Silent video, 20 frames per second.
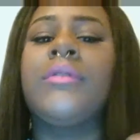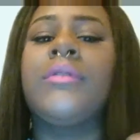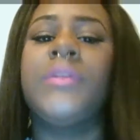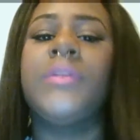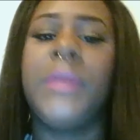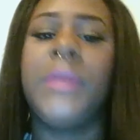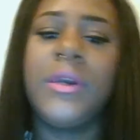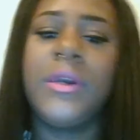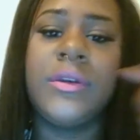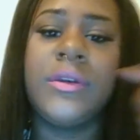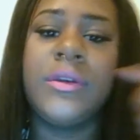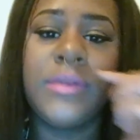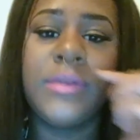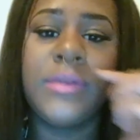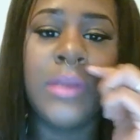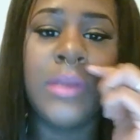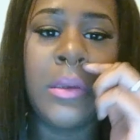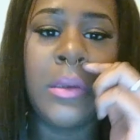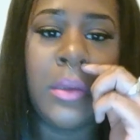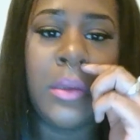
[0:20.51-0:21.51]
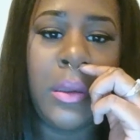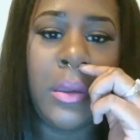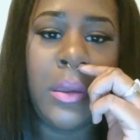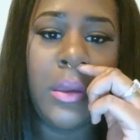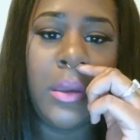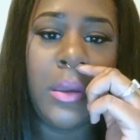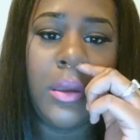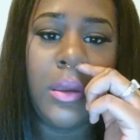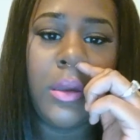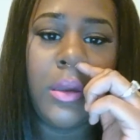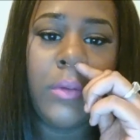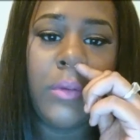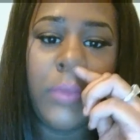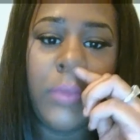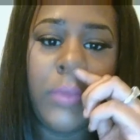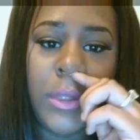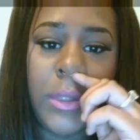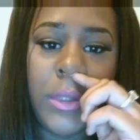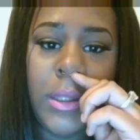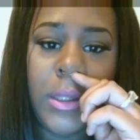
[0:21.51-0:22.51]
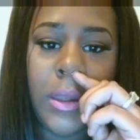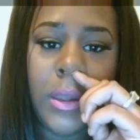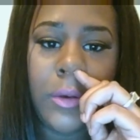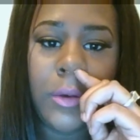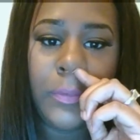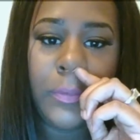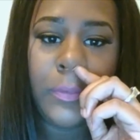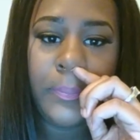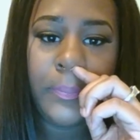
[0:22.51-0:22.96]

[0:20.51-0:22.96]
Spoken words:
pierced really low,